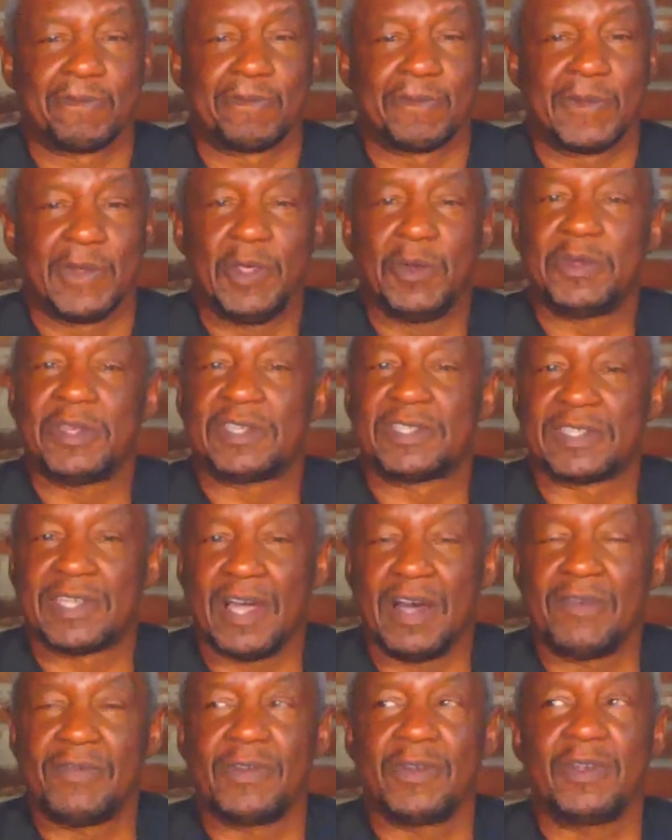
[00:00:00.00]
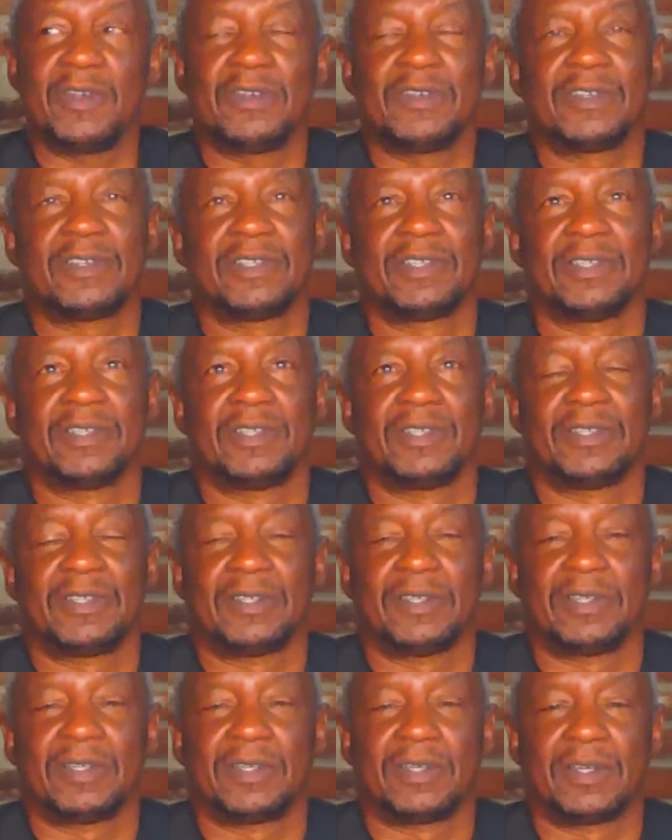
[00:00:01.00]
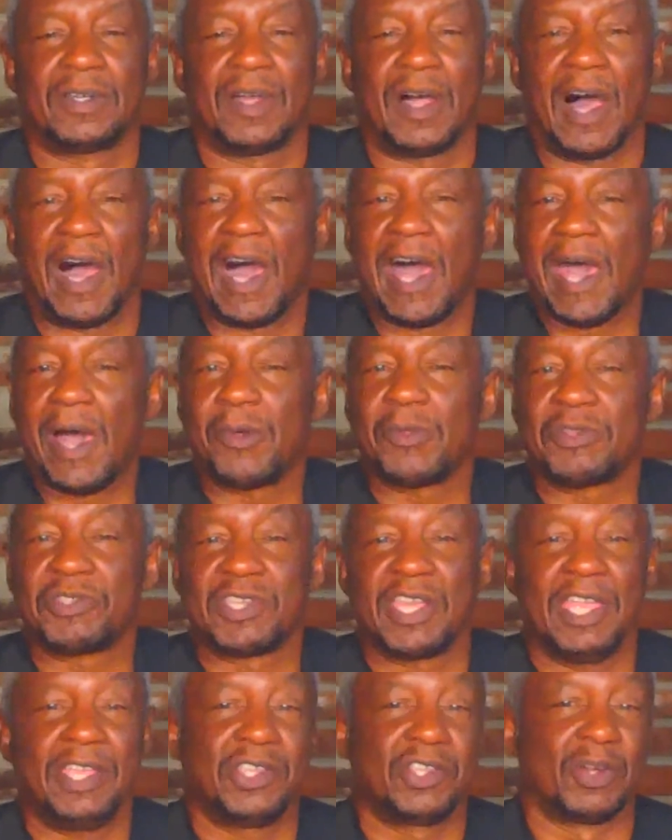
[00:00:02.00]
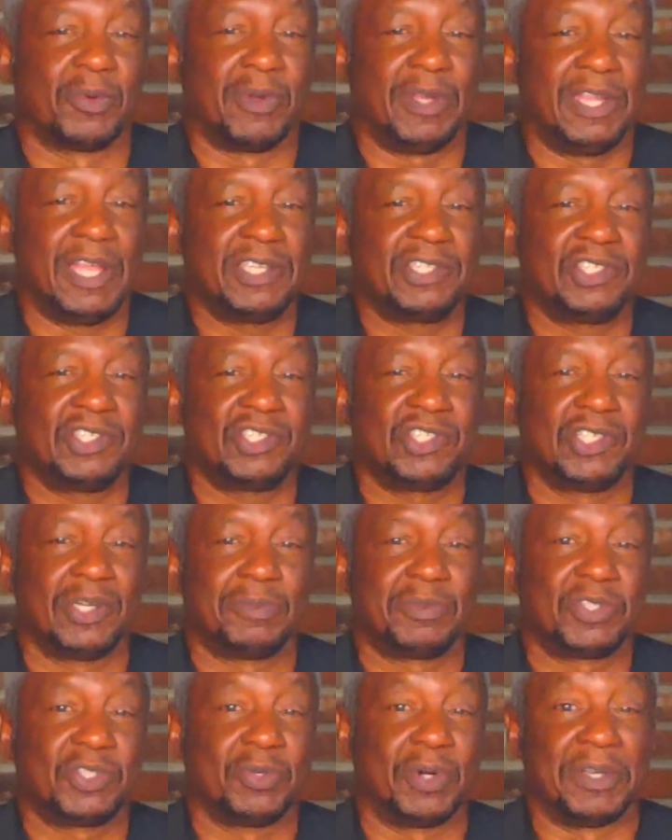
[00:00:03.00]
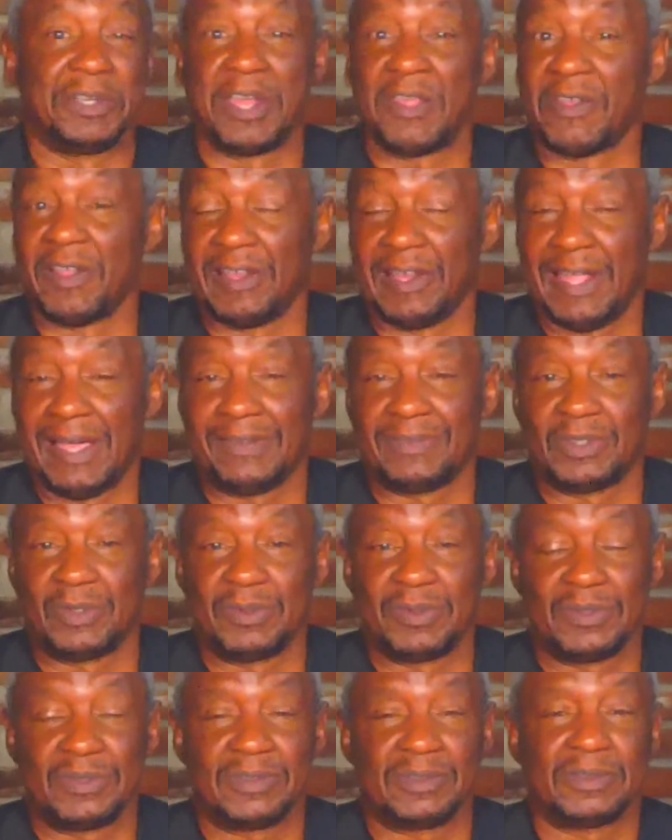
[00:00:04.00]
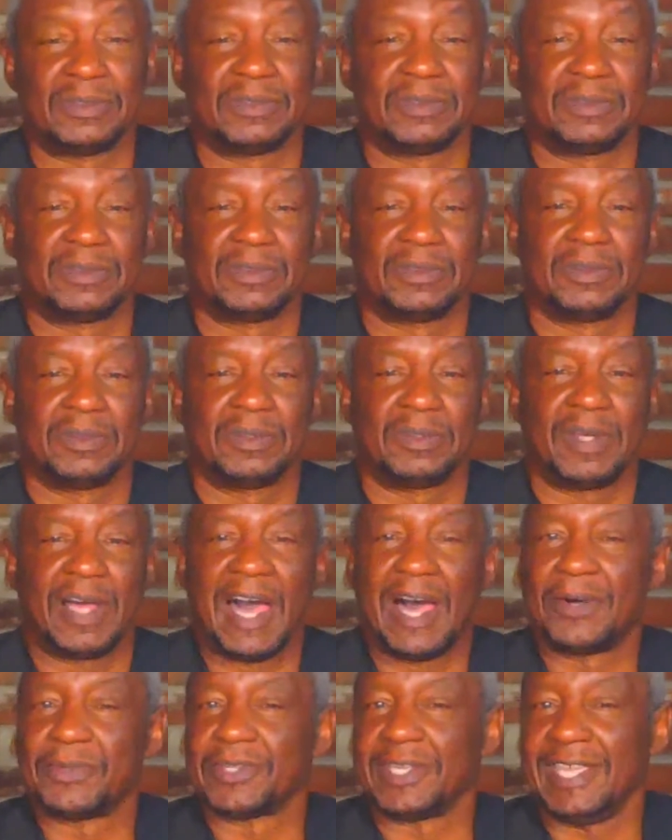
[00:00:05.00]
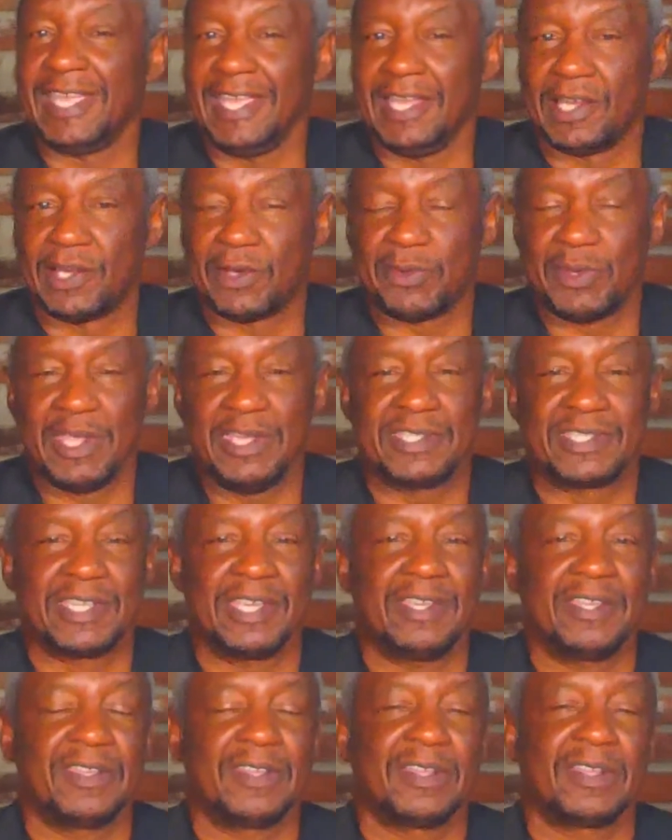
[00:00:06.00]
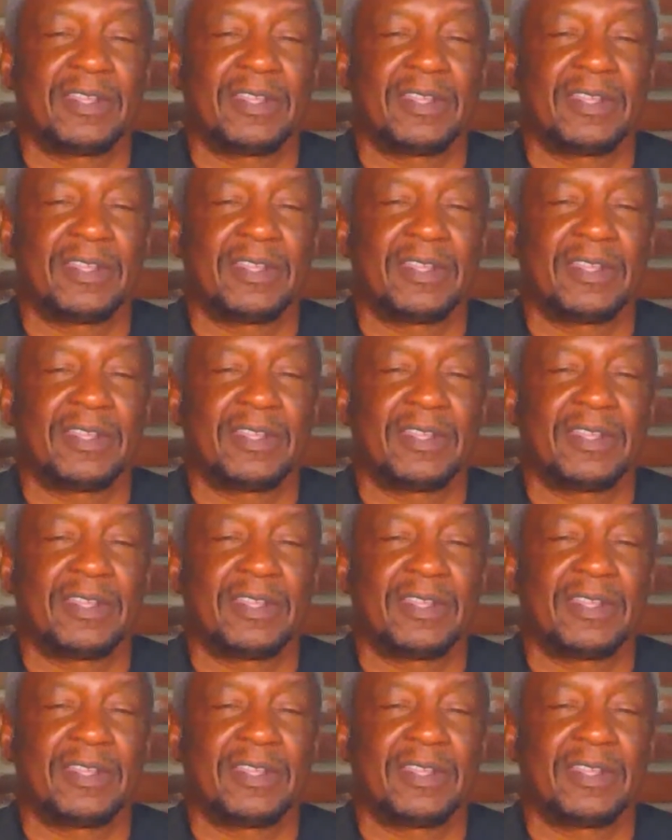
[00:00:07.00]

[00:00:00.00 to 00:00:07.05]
You discover how to take your relationship to another level, how to increase it,